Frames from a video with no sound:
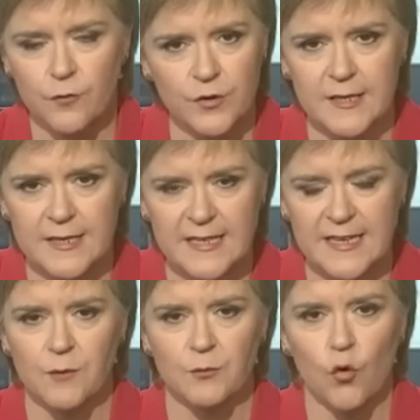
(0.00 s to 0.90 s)
voted to
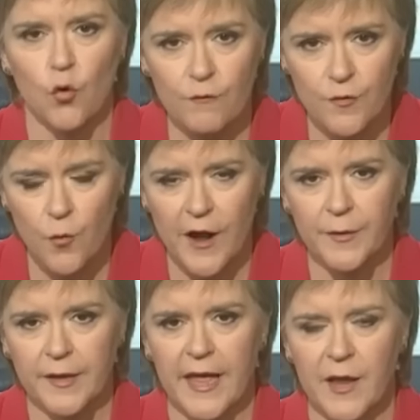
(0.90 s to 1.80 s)
stay. It was overwhelming.